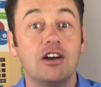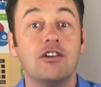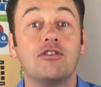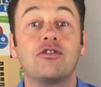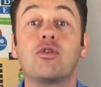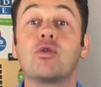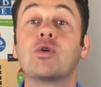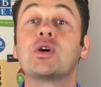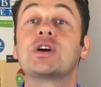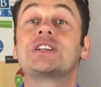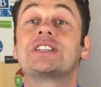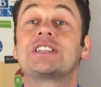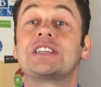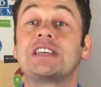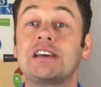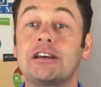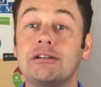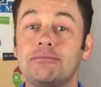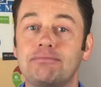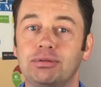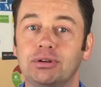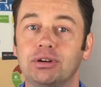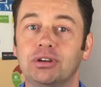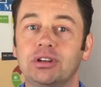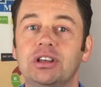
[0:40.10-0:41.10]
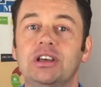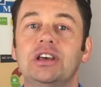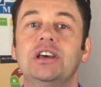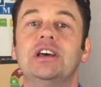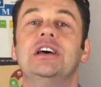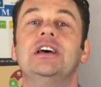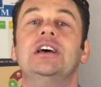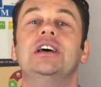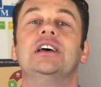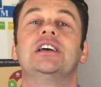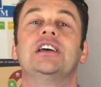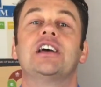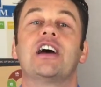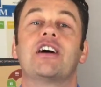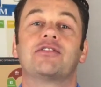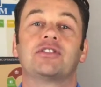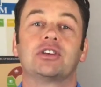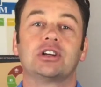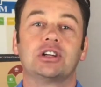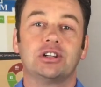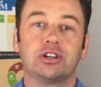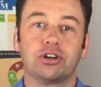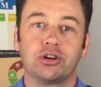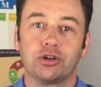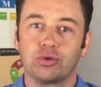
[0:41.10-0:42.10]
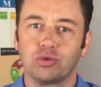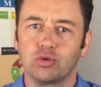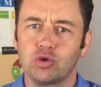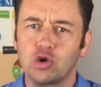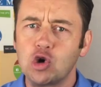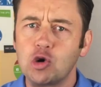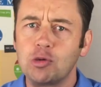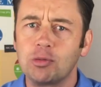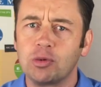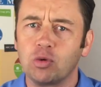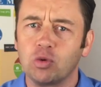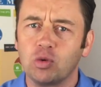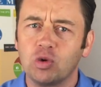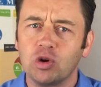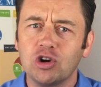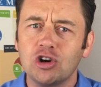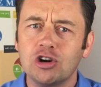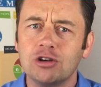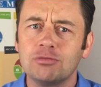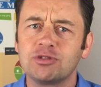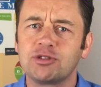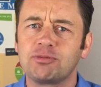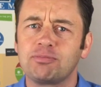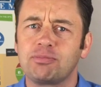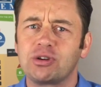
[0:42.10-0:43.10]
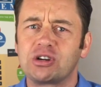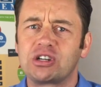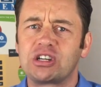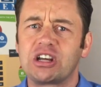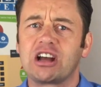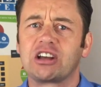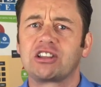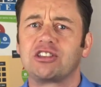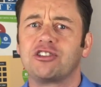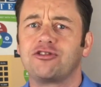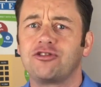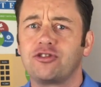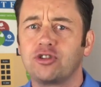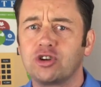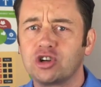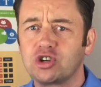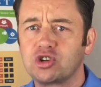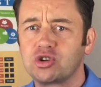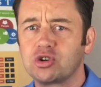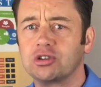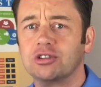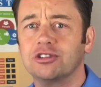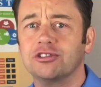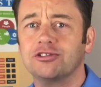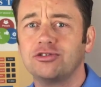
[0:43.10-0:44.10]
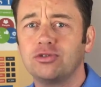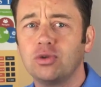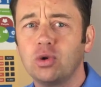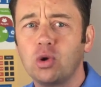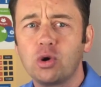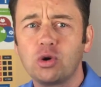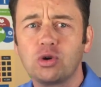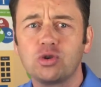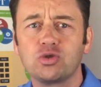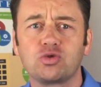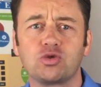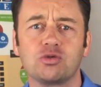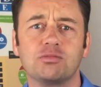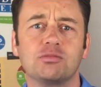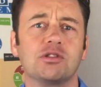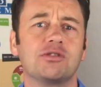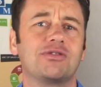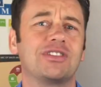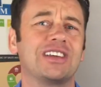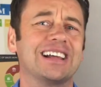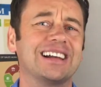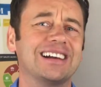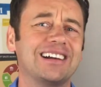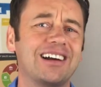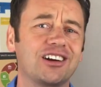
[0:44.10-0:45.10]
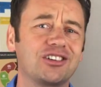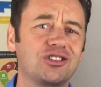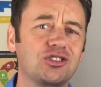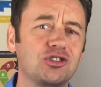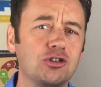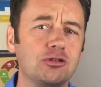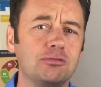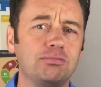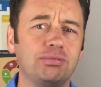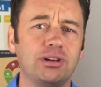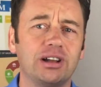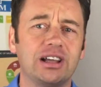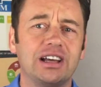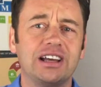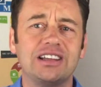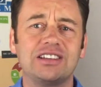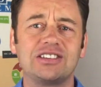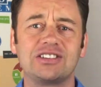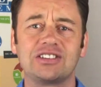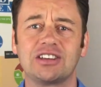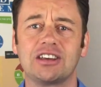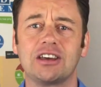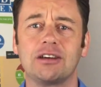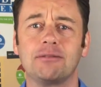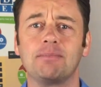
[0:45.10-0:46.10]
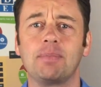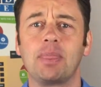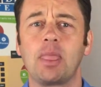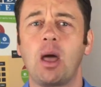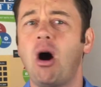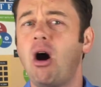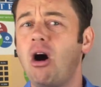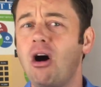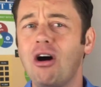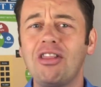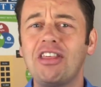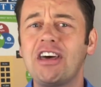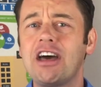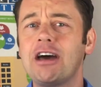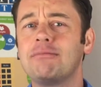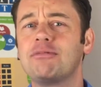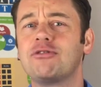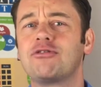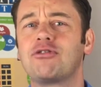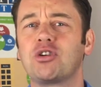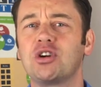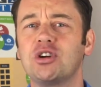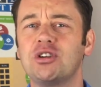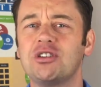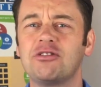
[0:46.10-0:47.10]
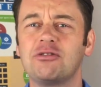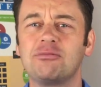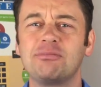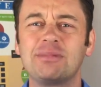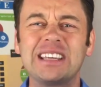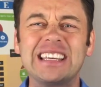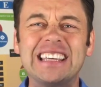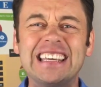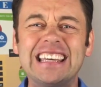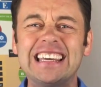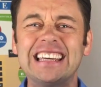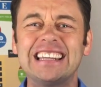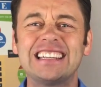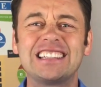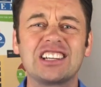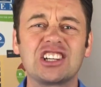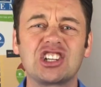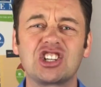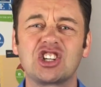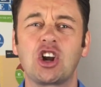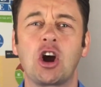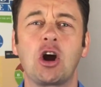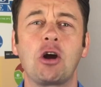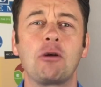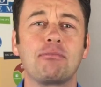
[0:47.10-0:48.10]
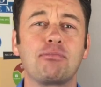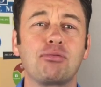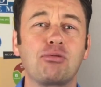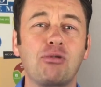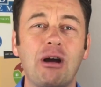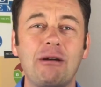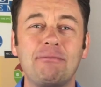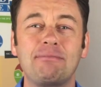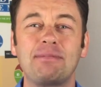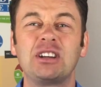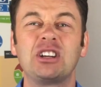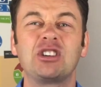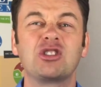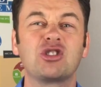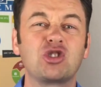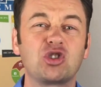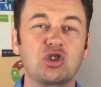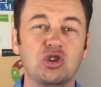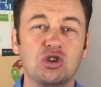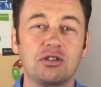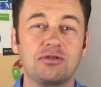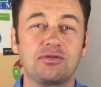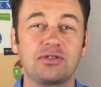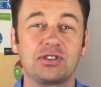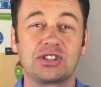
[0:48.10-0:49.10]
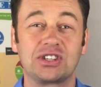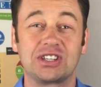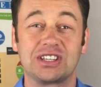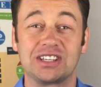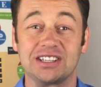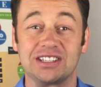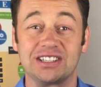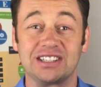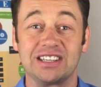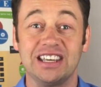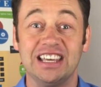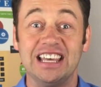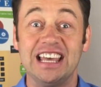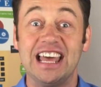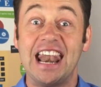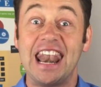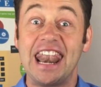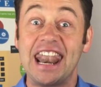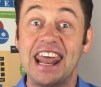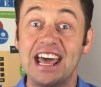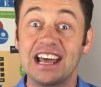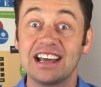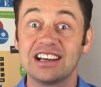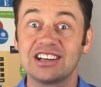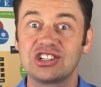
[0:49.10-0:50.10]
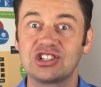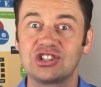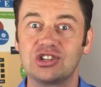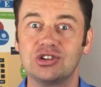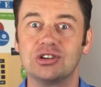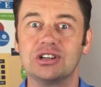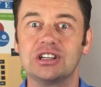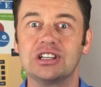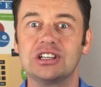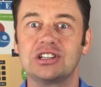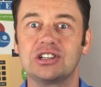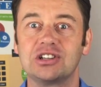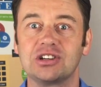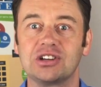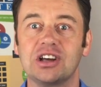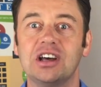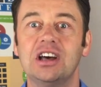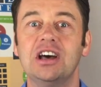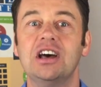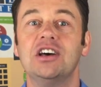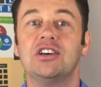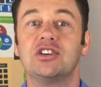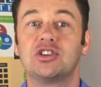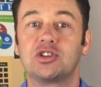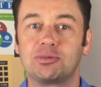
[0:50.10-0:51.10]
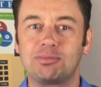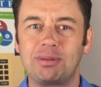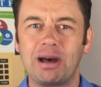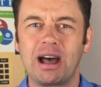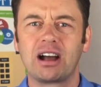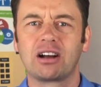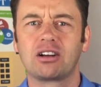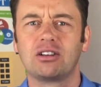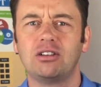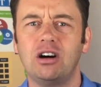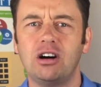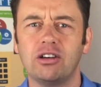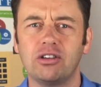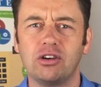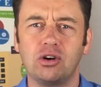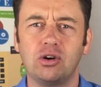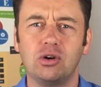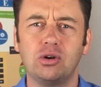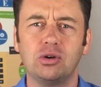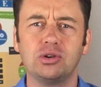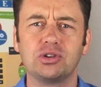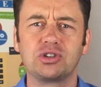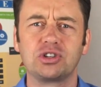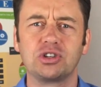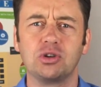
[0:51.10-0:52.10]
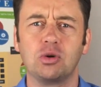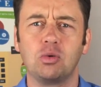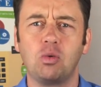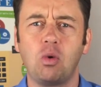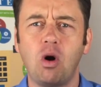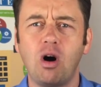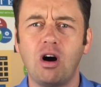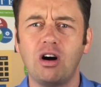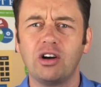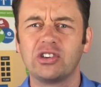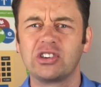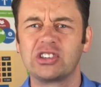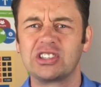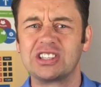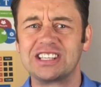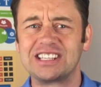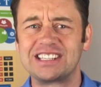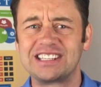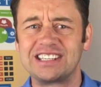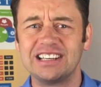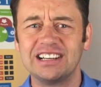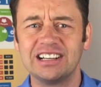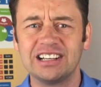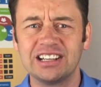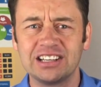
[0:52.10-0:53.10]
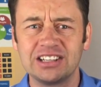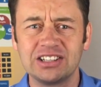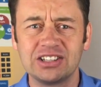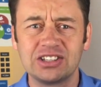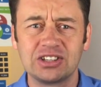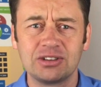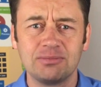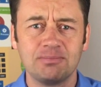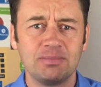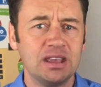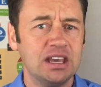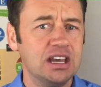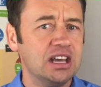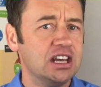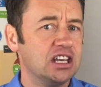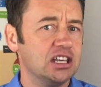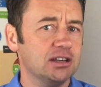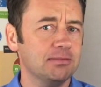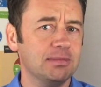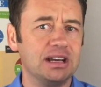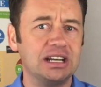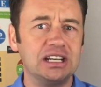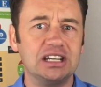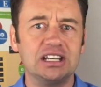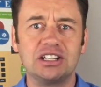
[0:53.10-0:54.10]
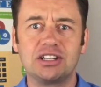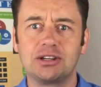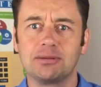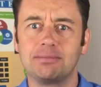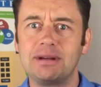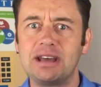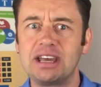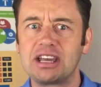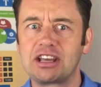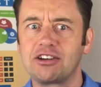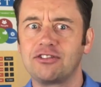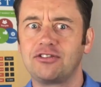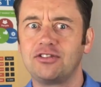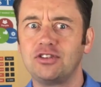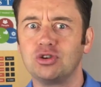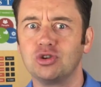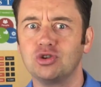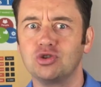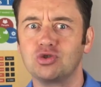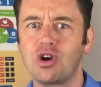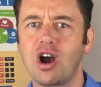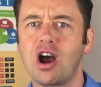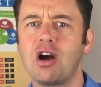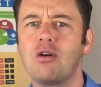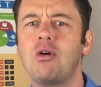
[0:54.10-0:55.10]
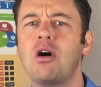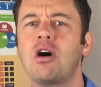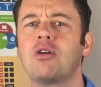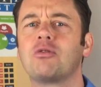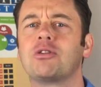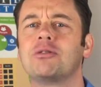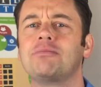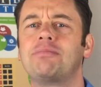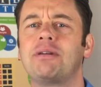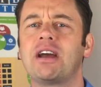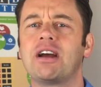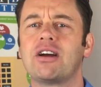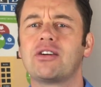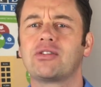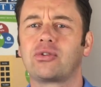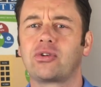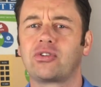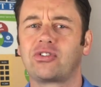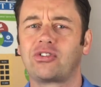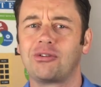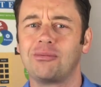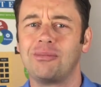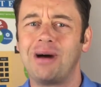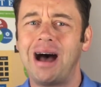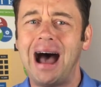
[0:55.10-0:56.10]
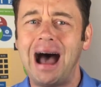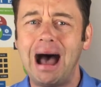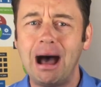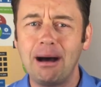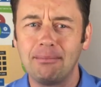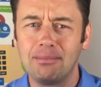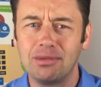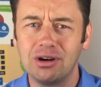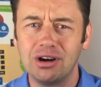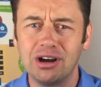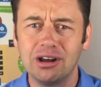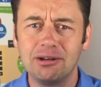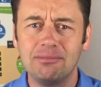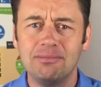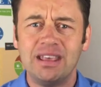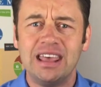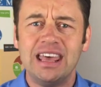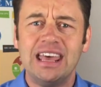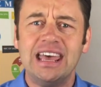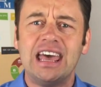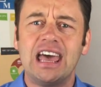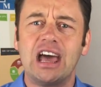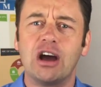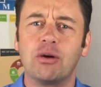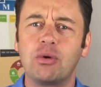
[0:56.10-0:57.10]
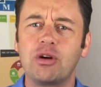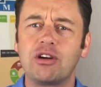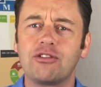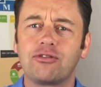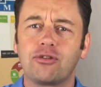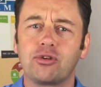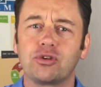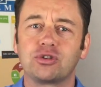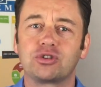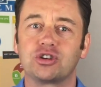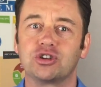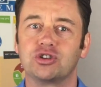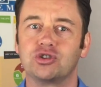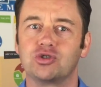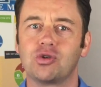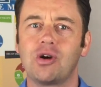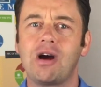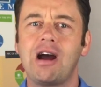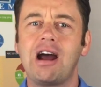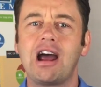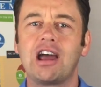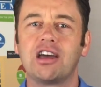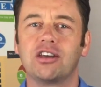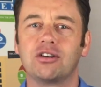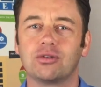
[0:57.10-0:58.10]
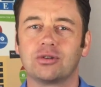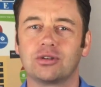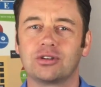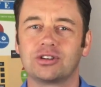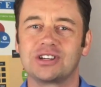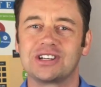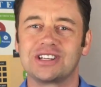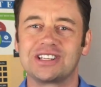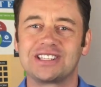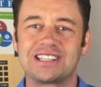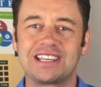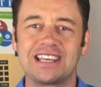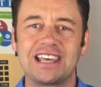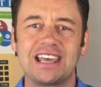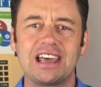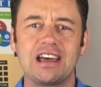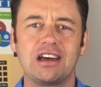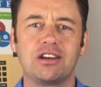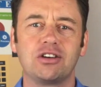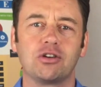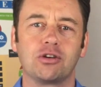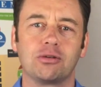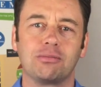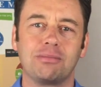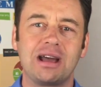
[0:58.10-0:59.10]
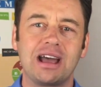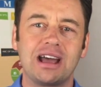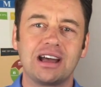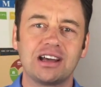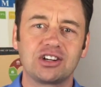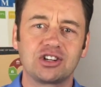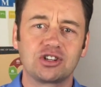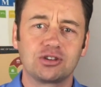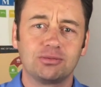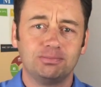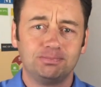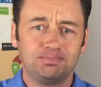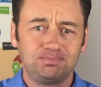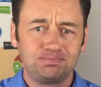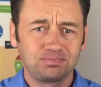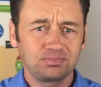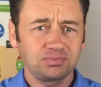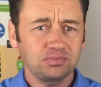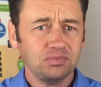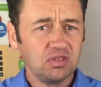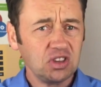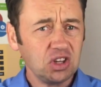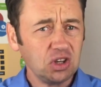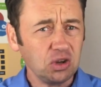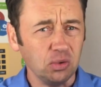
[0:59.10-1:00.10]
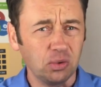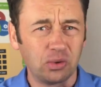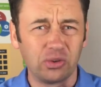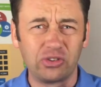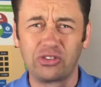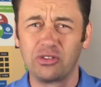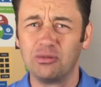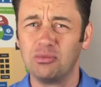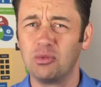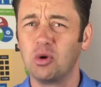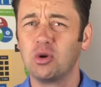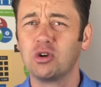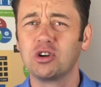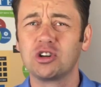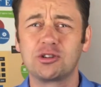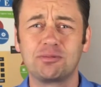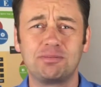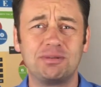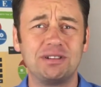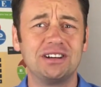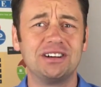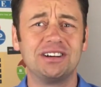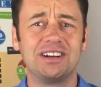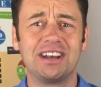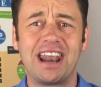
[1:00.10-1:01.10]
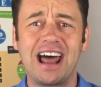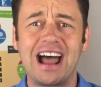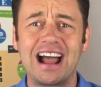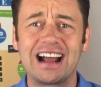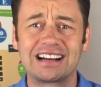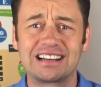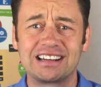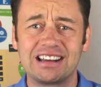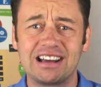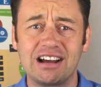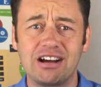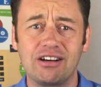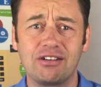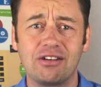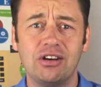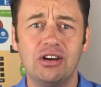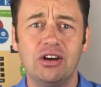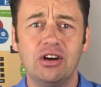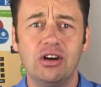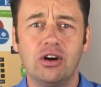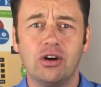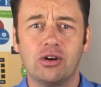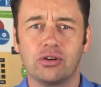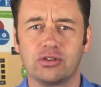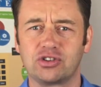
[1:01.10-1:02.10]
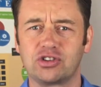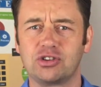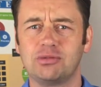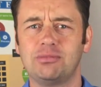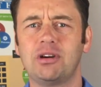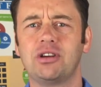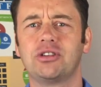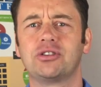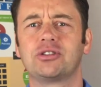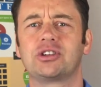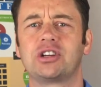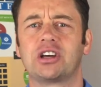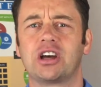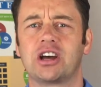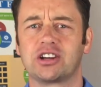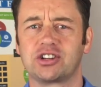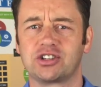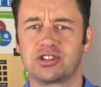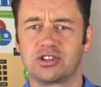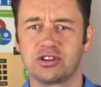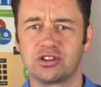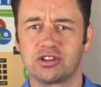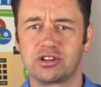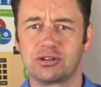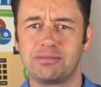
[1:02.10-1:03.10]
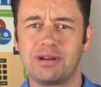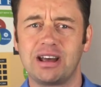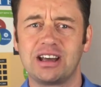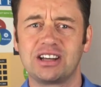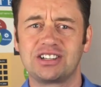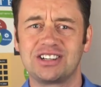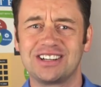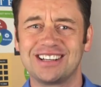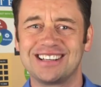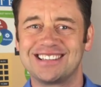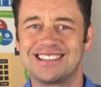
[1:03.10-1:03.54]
For example, you have to clear the room or rooms, protect the furniture and the floors, remove the electrical plates and all that before you even begin to start prepping your surfaces. Next, you need to spackle all the holes in the walls and the ceilings. You may need to make a few drywall repairs with some hot mud and wait for it to dry in order to sand or match with some orange peel knocked down or some other texture to match the